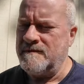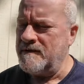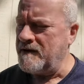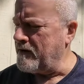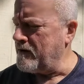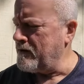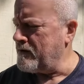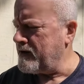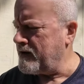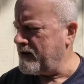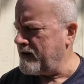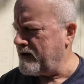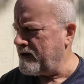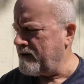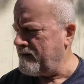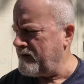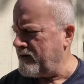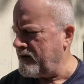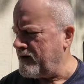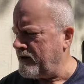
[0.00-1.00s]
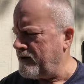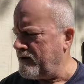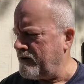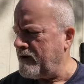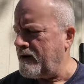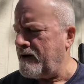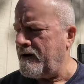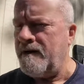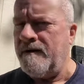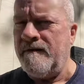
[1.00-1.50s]
See if we can get a
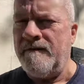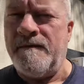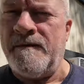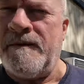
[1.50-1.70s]
video out of